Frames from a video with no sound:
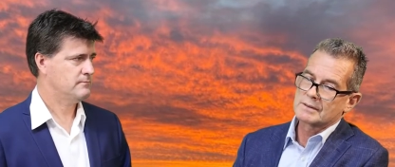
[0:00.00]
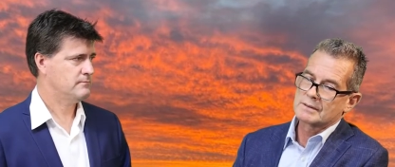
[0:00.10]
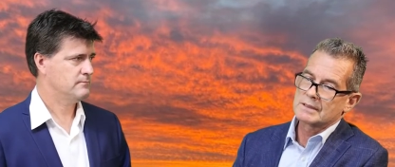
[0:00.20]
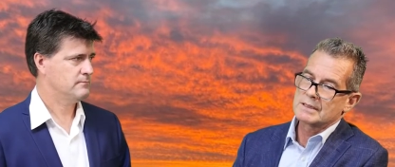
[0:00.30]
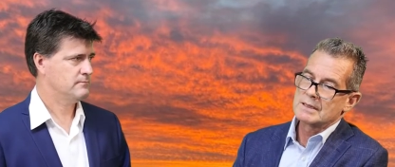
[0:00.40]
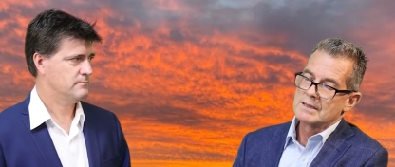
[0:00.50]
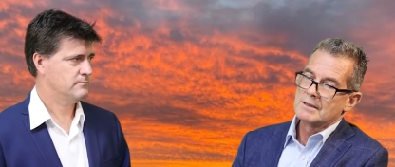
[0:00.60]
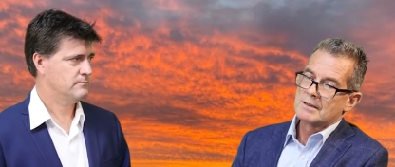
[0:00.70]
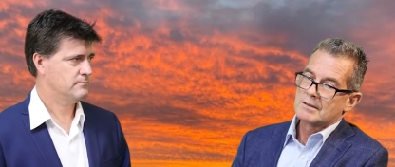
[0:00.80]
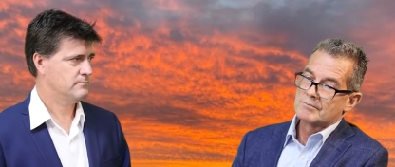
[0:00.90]
Speaker 1: and the
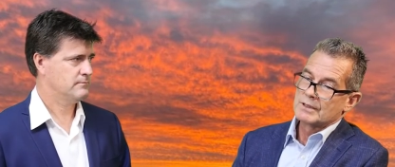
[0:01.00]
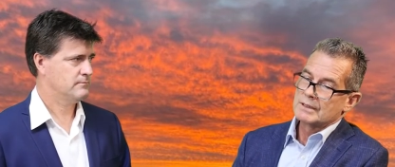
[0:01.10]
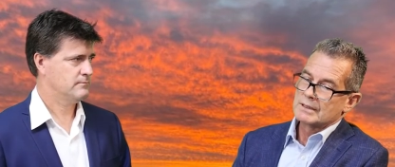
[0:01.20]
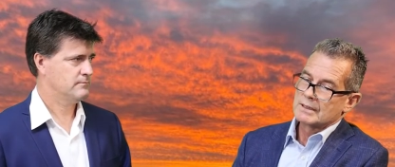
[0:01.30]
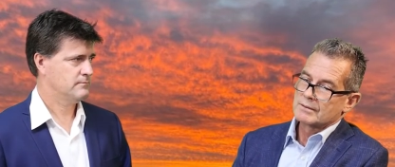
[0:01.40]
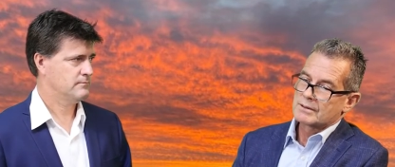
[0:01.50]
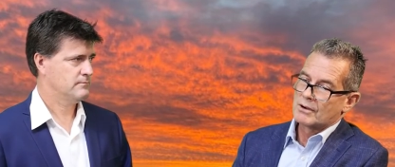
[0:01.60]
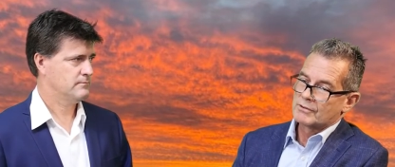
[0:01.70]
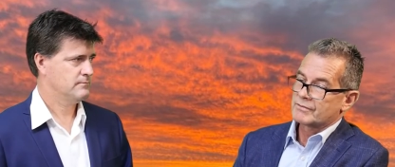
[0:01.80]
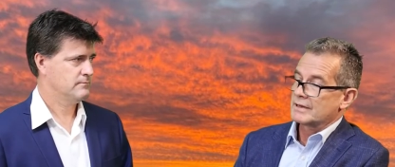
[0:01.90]
the uh,
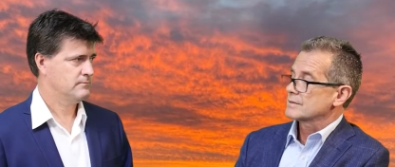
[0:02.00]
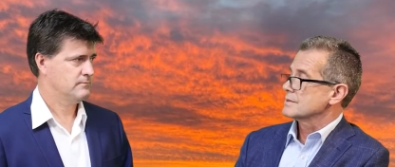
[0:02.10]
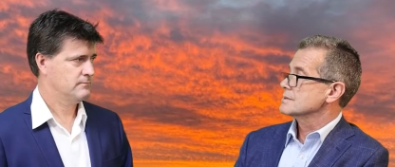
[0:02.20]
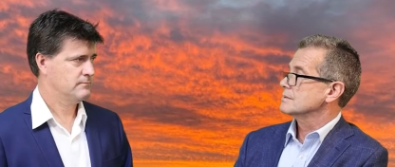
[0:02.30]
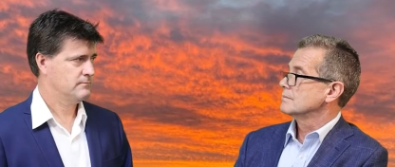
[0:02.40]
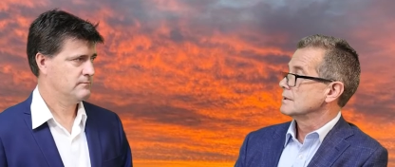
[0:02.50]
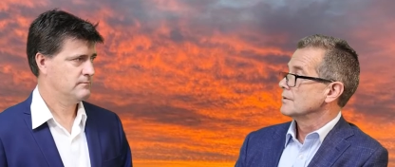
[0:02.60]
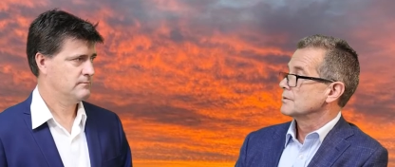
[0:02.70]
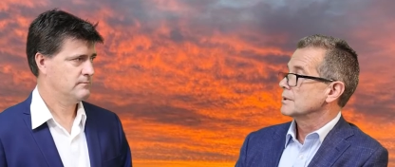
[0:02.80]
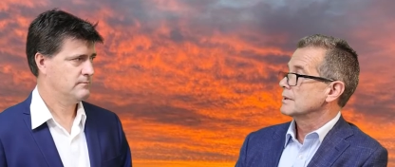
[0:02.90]
COVID factors will
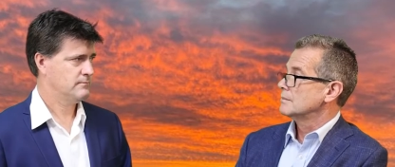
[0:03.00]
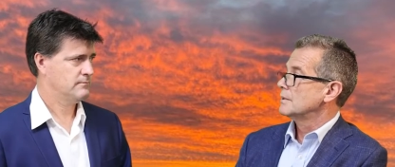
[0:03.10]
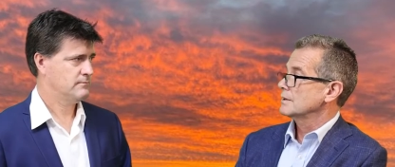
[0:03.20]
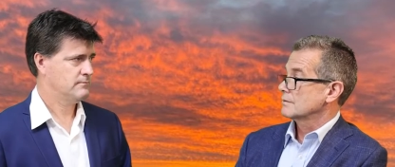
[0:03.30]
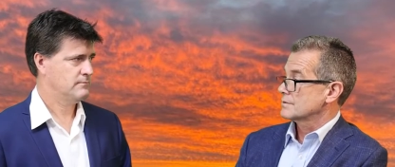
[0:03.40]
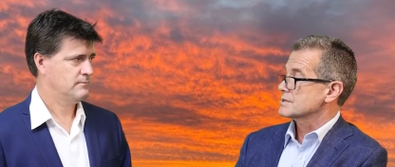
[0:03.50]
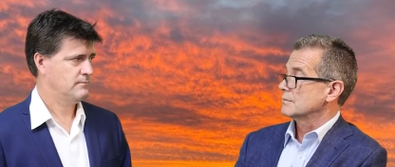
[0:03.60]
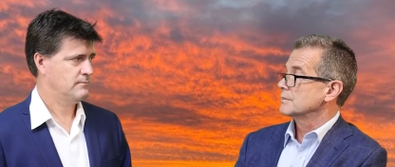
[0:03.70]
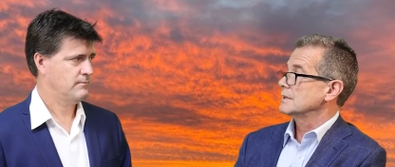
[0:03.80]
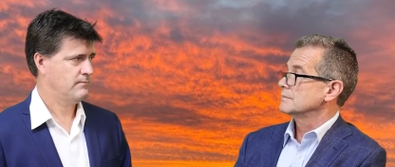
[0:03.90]
underpin our market for
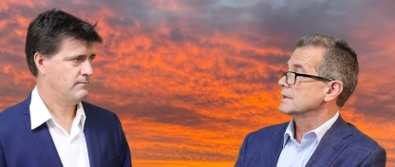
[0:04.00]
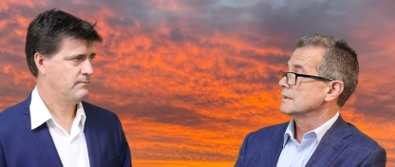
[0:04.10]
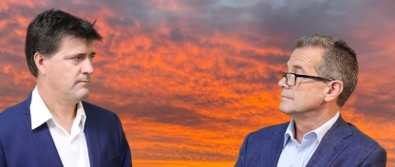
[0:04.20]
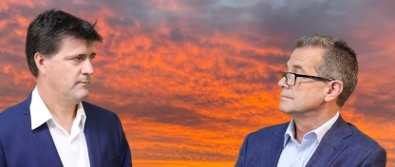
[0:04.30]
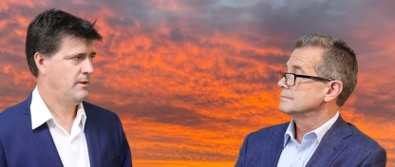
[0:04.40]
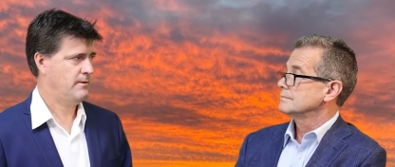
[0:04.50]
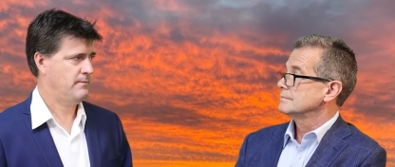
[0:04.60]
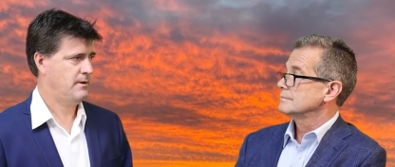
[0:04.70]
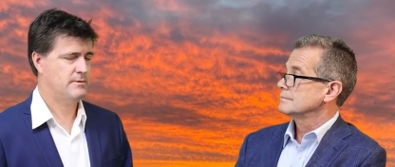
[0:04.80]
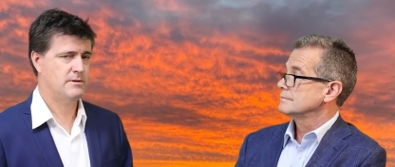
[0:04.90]
some time to come. Yeah,
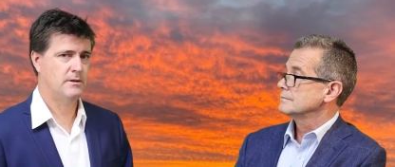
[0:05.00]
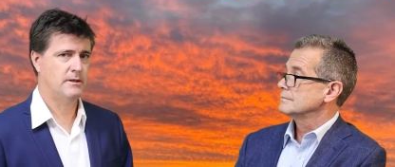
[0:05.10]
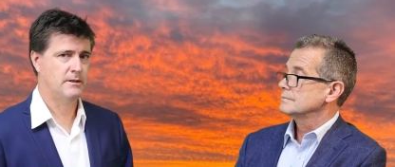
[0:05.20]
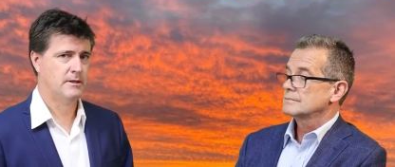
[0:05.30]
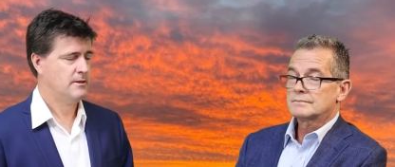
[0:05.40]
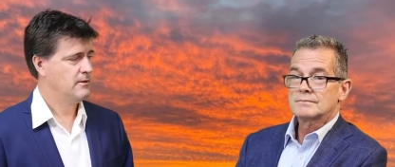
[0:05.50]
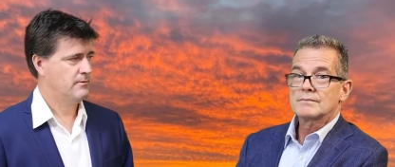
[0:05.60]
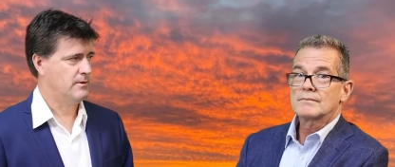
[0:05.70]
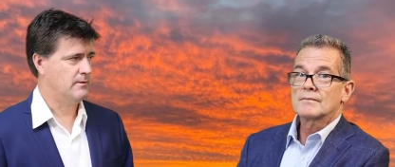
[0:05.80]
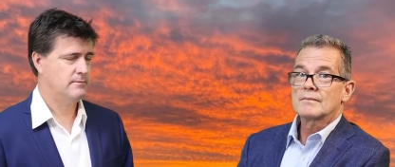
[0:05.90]
absolutely.
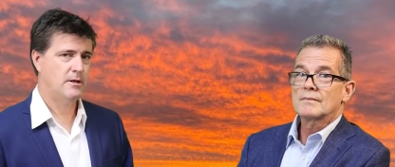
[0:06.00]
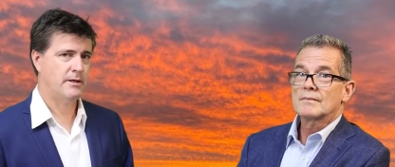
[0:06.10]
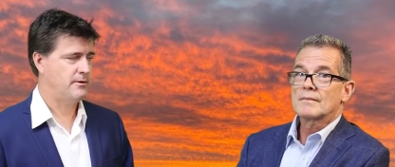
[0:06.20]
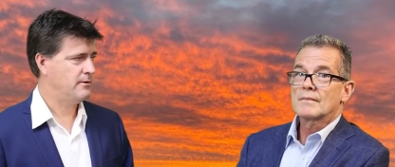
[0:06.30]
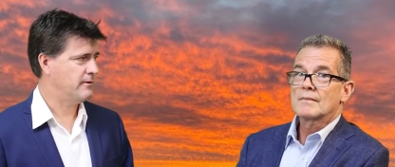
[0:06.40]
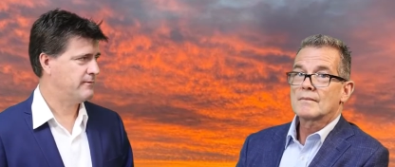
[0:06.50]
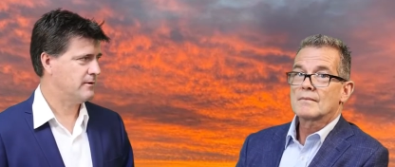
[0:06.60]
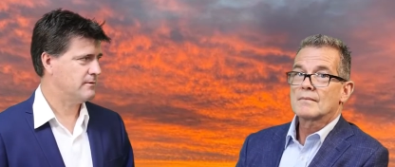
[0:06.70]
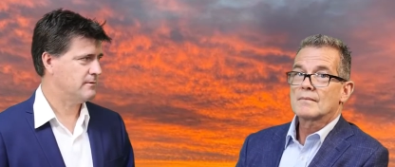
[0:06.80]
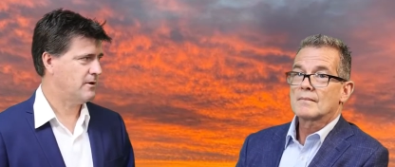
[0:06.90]
Speaker 2: Well, like you, I've
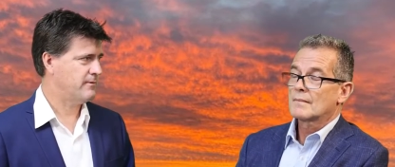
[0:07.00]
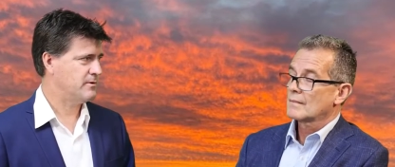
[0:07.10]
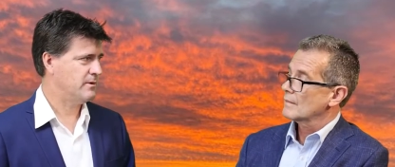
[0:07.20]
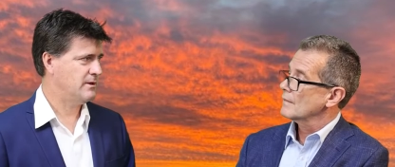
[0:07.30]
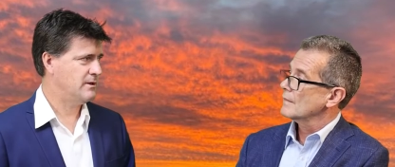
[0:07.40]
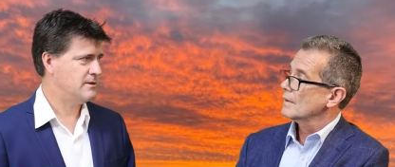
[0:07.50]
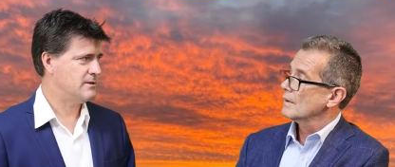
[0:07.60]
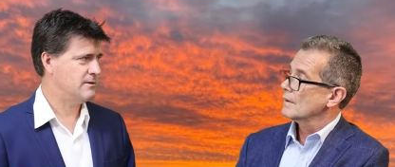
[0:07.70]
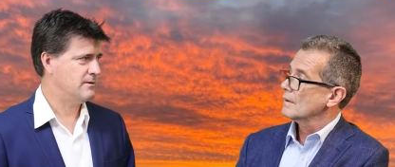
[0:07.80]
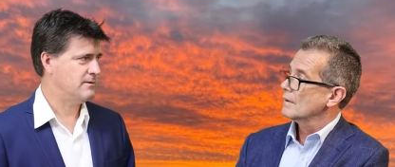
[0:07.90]
got over 20
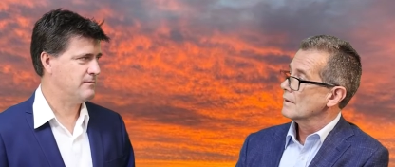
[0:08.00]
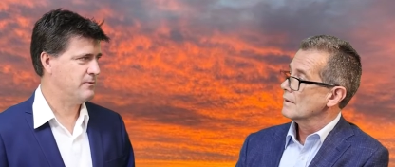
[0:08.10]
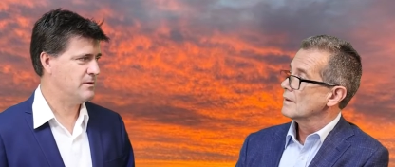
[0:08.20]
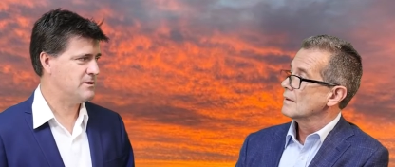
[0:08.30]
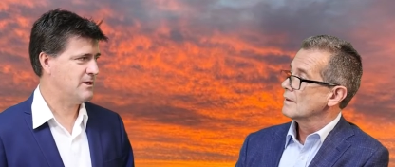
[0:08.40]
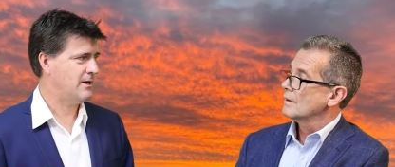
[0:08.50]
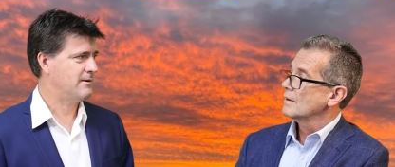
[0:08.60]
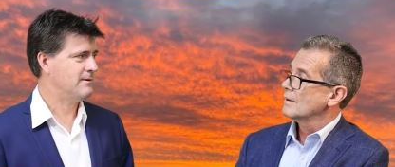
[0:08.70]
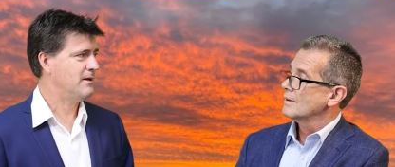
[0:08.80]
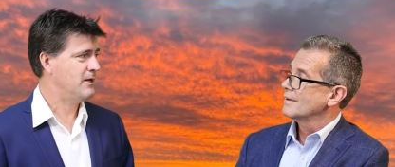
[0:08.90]
years in the real
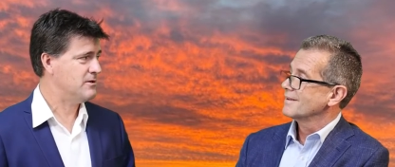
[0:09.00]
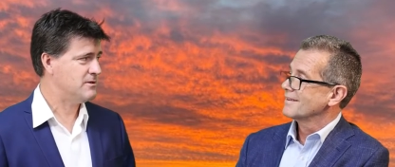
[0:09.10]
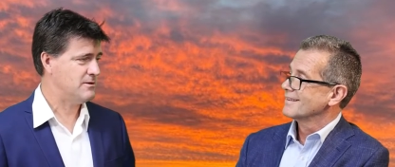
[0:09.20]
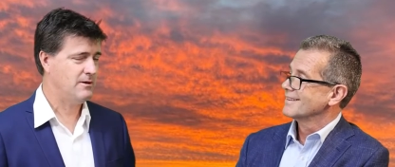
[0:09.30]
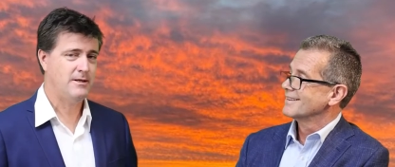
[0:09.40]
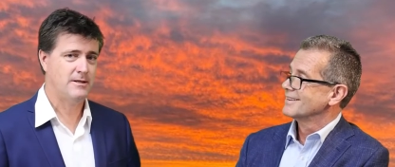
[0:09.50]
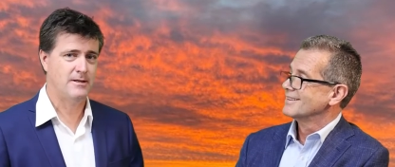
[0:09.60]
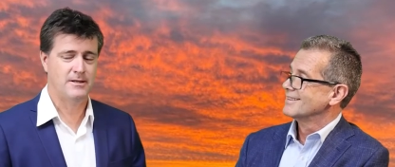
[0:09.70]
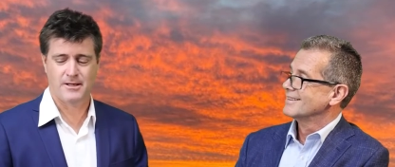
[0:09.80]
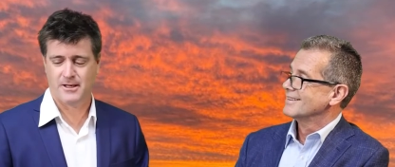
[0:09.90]
estate industry
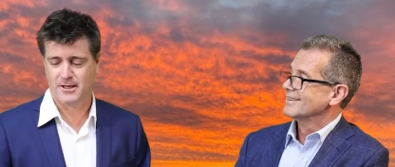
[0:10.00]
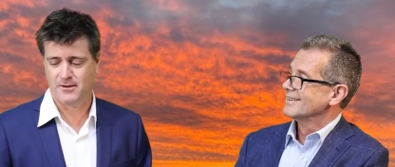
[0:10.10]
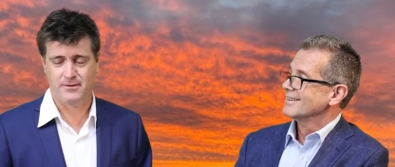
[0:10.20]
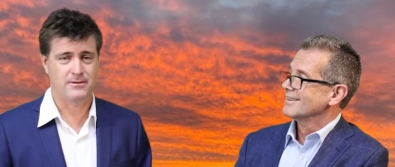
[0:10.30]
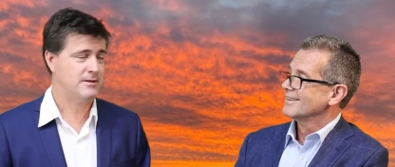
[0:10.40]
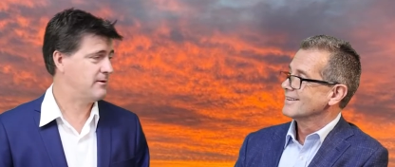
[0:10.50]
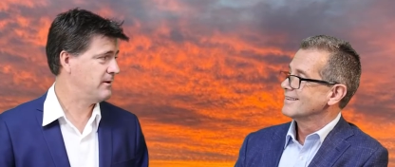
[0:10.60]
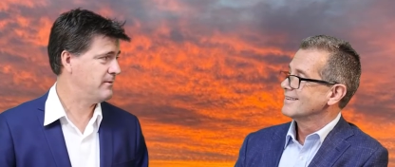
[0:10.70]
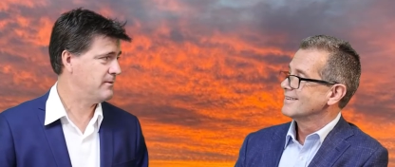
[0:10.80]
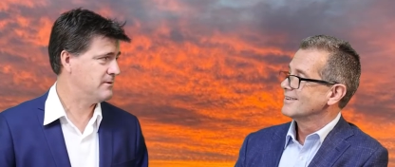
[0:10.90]
and uh, I
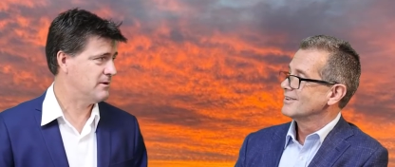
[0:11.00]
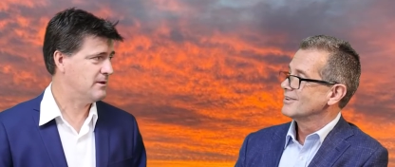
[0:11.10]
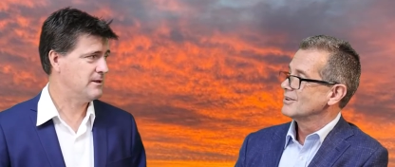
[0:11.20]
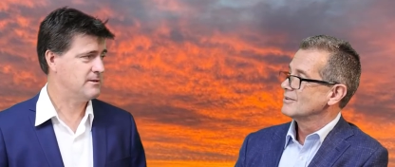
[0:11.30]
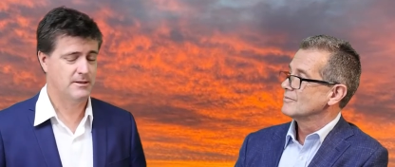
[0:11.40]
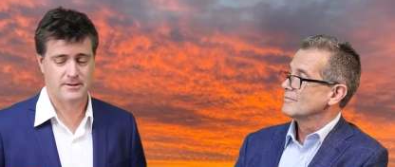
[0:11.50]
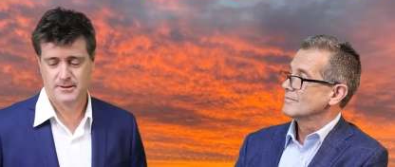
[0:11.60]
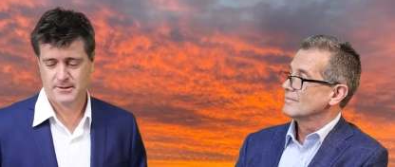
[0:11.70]
agree with you entirely. So